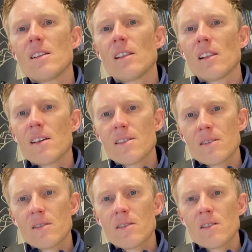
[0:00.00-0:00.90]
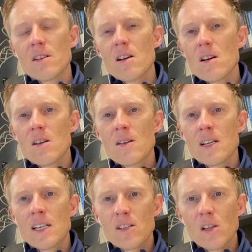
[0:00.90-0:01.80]
laser
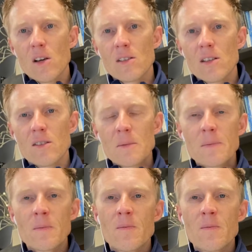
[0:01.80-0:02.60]
interlock system.